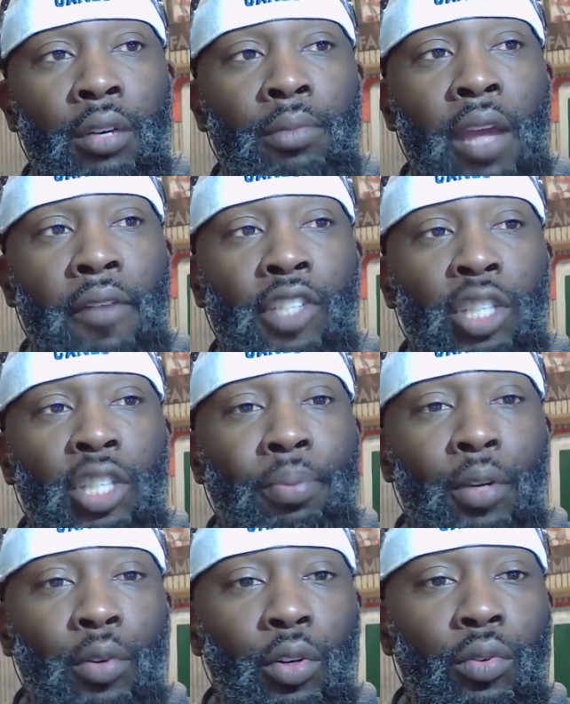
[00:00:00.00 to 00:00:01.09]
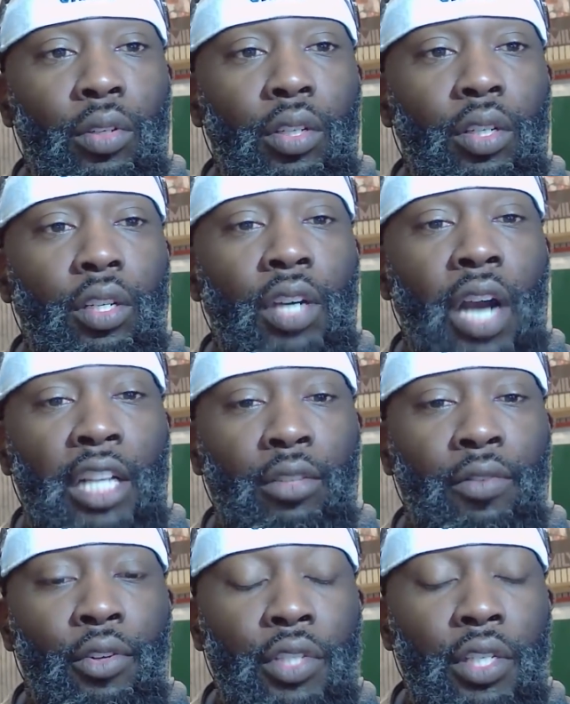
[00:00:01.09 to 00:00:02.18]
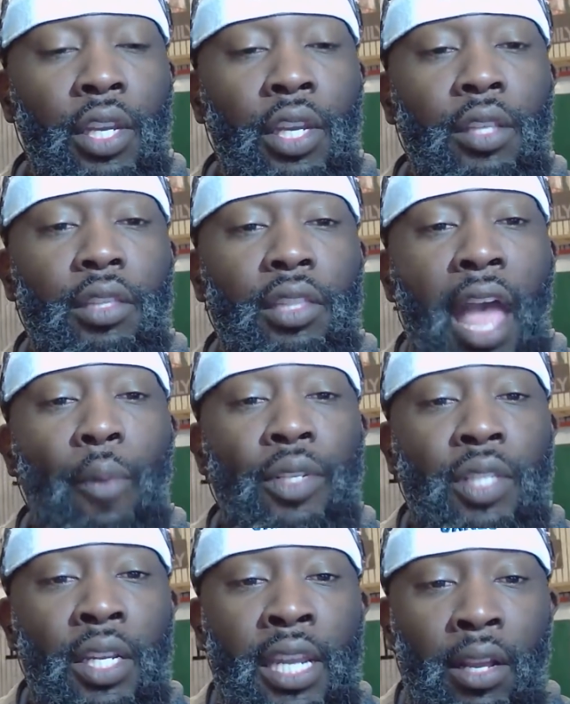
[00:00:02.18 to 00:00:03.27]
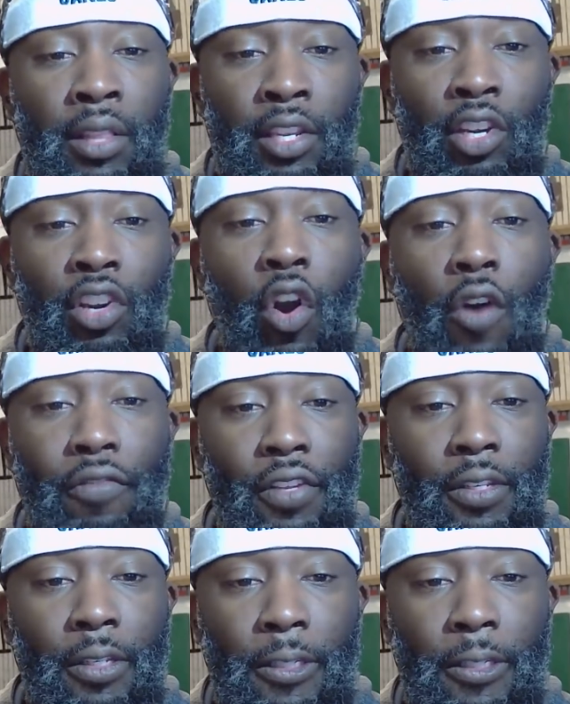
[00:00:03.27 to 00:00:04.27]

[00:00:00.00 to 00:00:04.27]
Nana Shapiro controversy. That was the nail in the coffin.